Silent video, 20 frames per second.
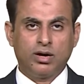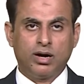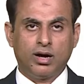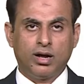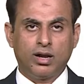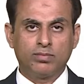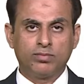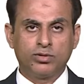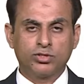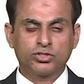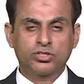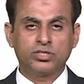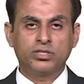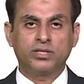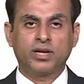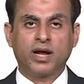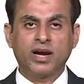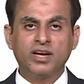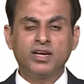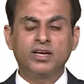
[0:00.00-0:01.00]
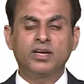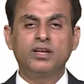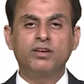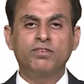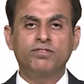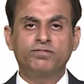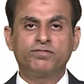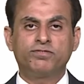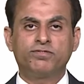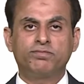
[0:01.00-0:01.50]
Almost
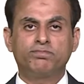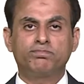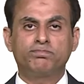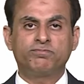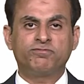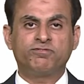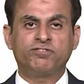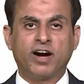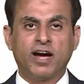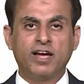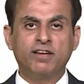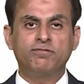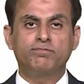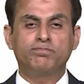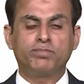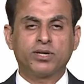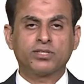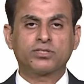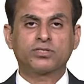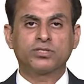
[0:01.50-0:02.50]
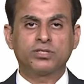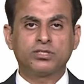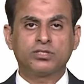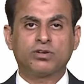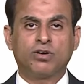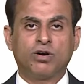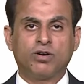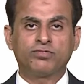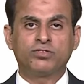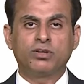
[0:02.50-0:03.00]
95%
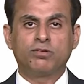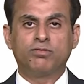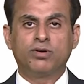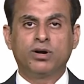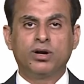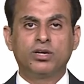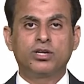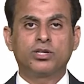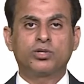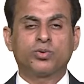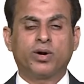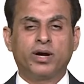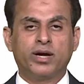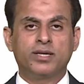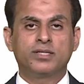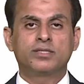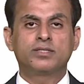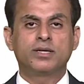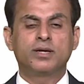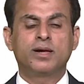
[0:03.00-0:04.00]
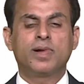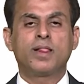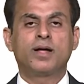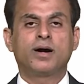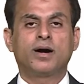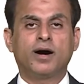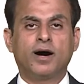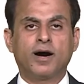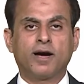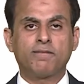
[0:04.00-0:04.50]
of the world toys
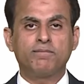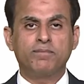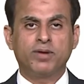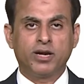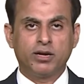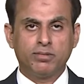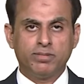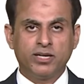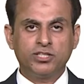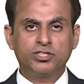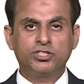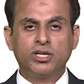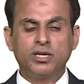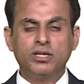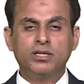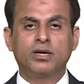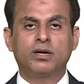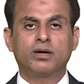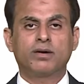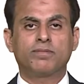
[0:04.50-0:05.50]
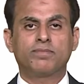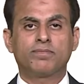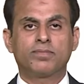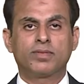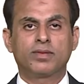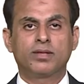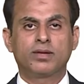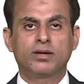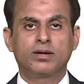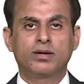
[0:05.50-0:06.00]
are made by China.
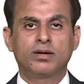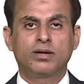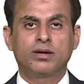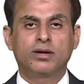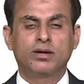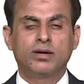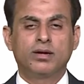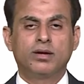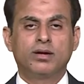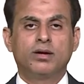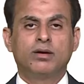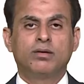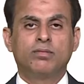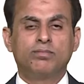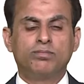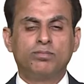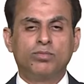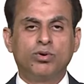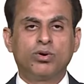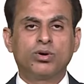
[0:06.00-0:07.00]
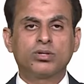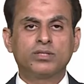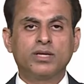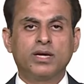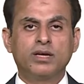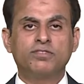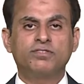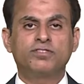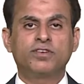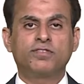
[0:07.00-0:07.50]
More
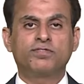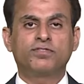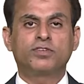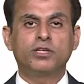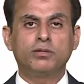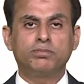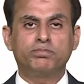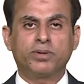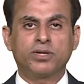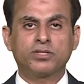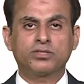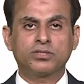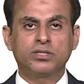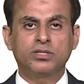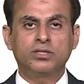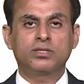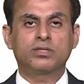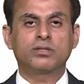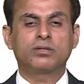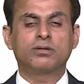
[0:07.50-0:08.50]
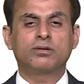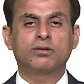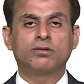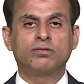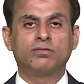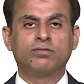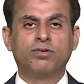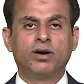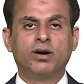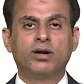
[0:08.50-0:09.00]
than 50%
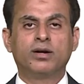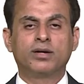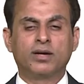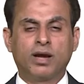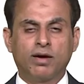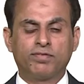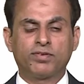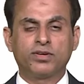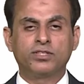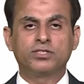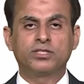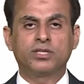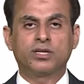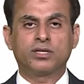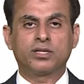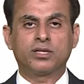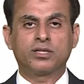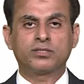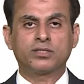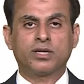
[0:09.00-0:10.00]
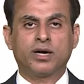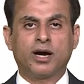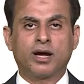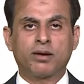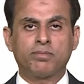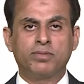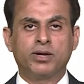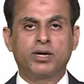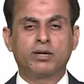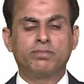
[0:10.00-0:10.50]
world refrigerators
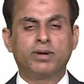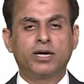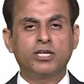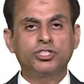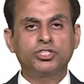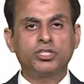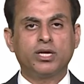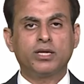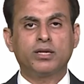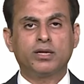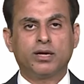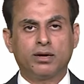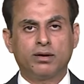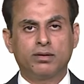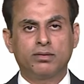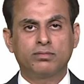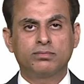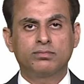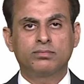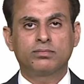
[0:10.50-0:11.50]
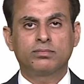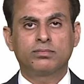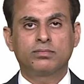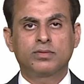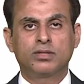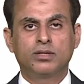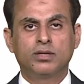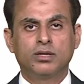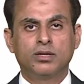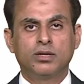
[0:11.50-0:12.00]
are made by China.
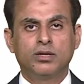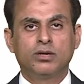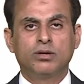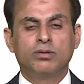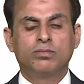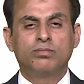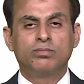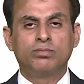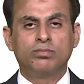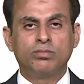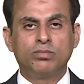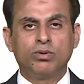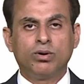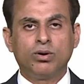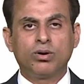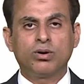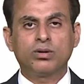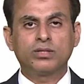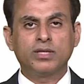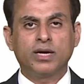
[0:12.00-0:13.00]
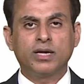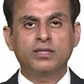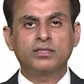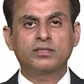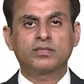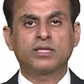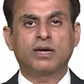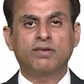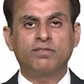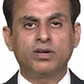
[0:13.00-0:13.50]
More than
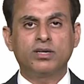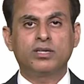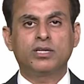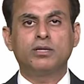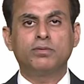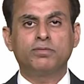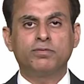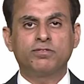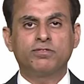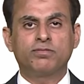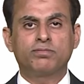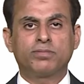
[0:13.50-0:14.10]
70%